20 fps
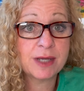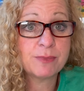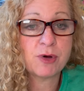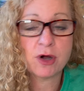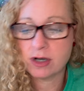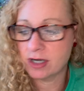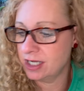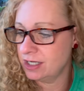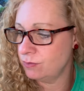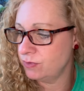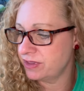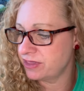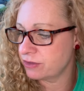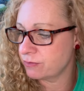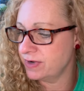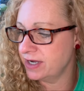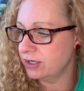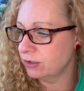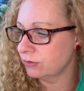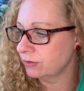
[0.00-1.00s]
party with
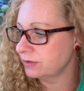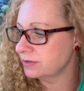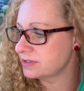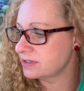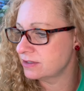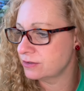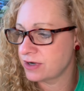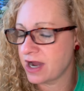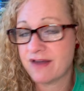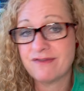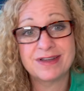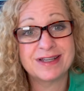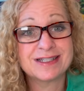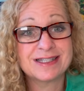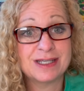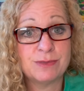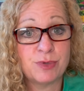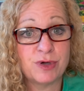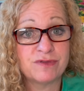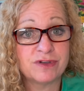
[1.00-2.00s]
three girls and they're having a
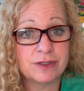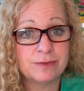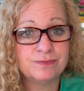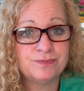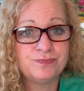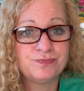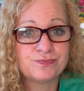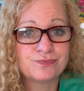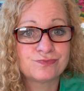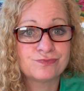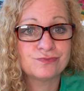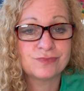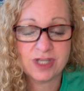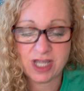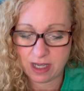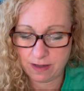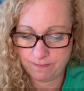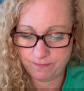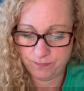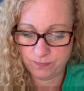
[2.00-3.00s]
sleepover.
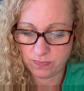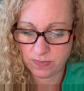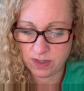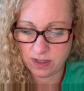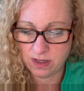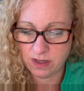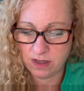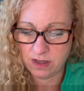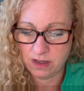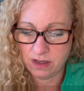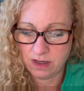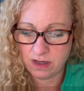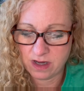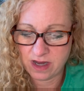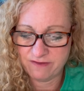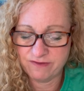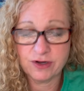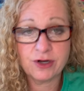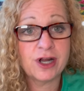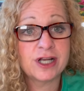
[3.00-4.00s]
Yeah.
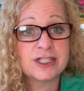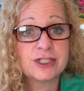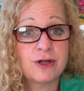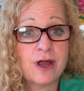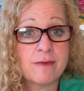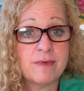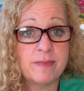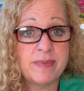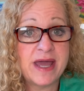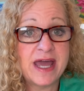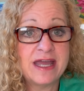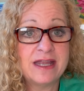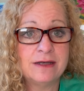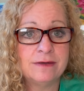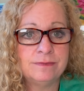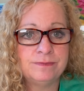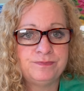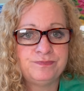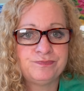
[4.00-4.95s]
I forgot to grab a pen.